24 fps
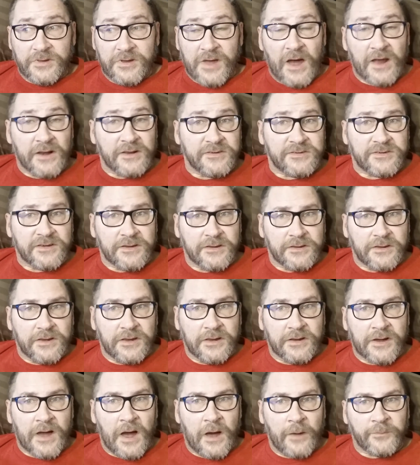God is
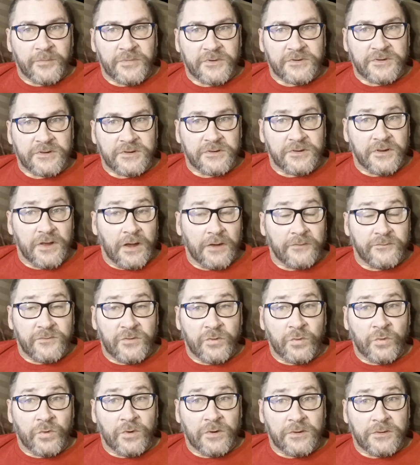incompetent of
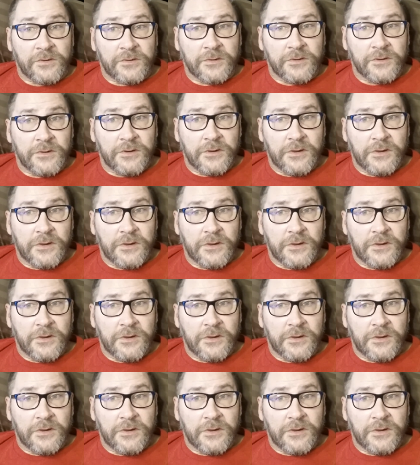doing,